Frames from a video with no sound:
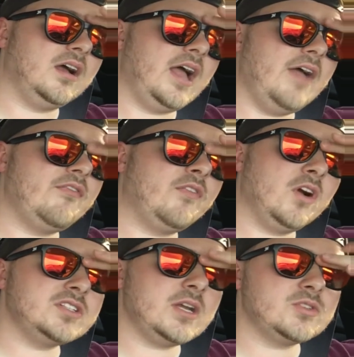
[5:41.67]
At
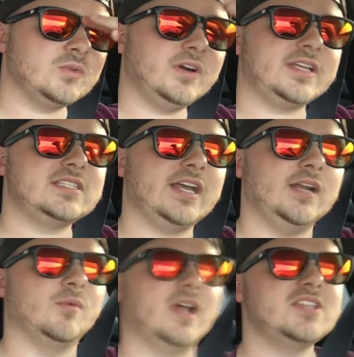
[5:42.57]
first, I was really
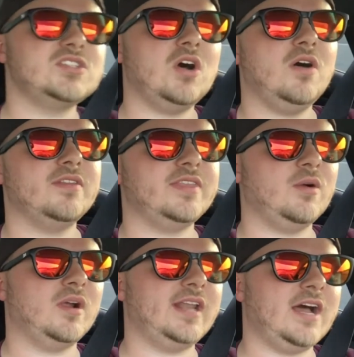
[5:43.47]
excited. When I saw that they
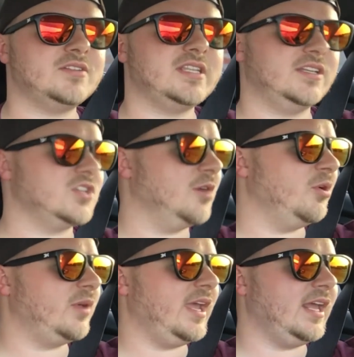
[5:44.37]
were announcing a
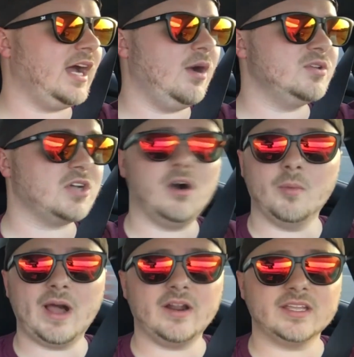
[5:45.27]
turbo kit, I was all
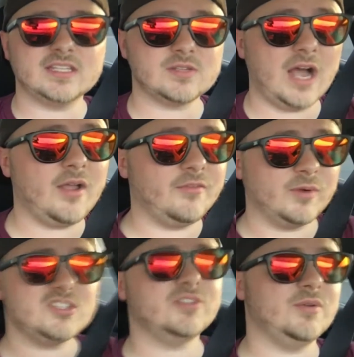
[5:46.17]
about it. Because I
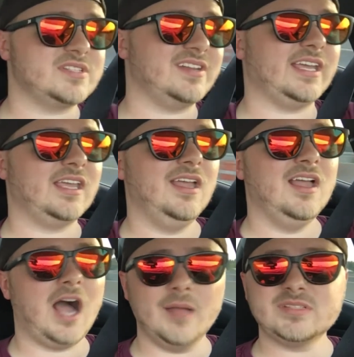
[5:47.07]
originally was like,
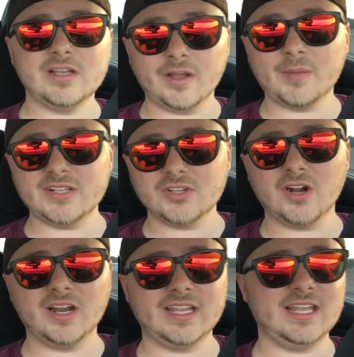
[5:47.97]
I'm selling my
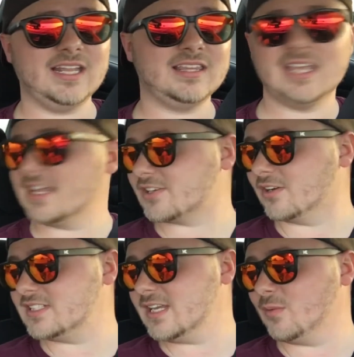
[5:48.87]
Dart and getting the
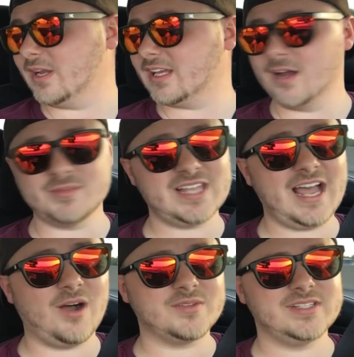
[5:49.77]
SRT when it comes
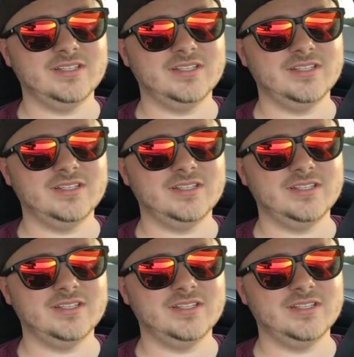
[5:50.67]
out.